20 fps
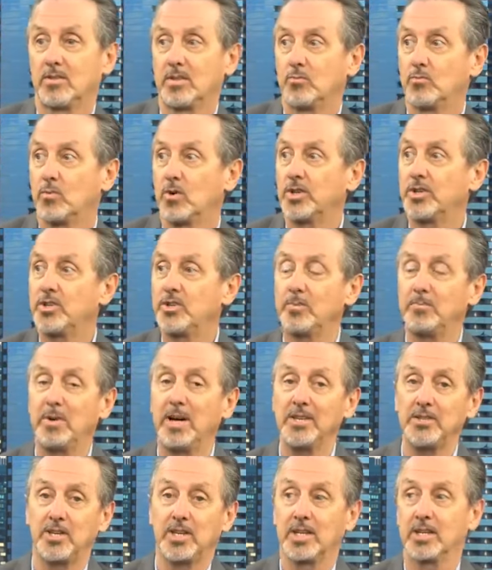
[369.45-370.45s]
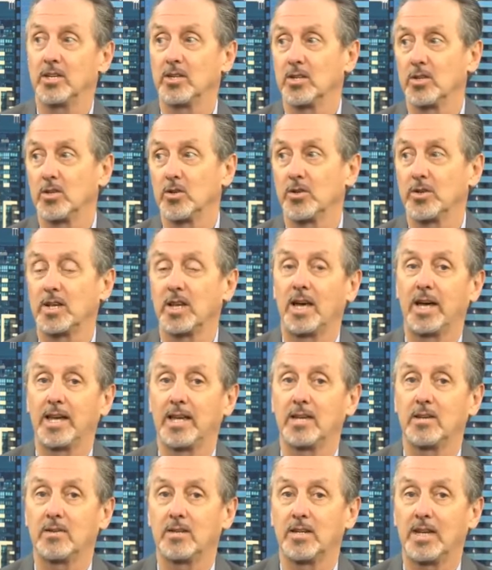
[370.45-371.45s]
What is your budget going to look
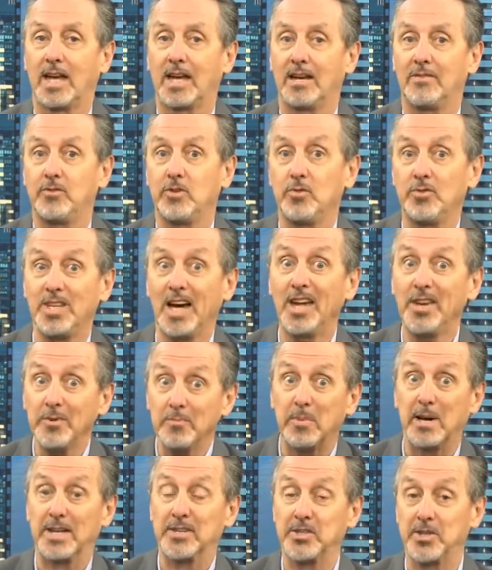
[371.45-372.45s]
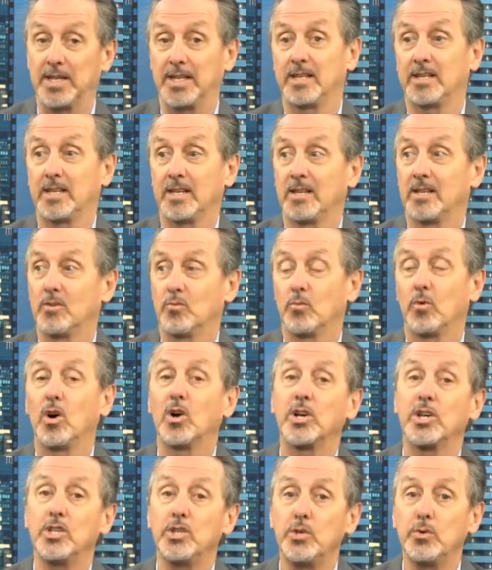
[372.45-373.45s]
like? Have you done a budget? What
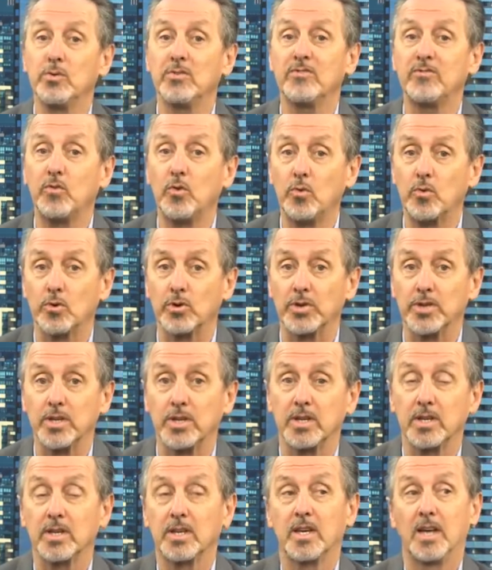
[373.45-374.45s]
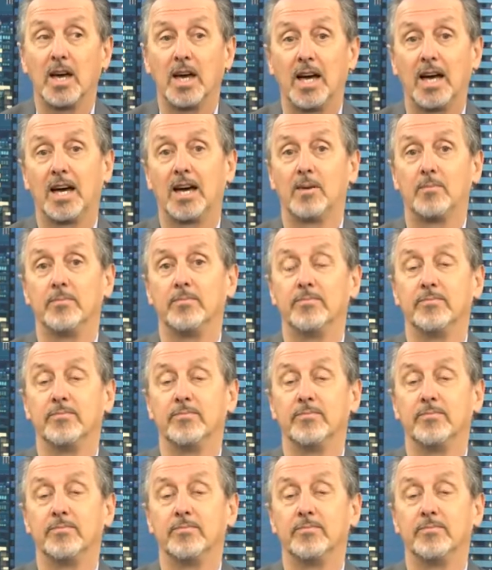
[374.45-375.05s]
can you afford? Um,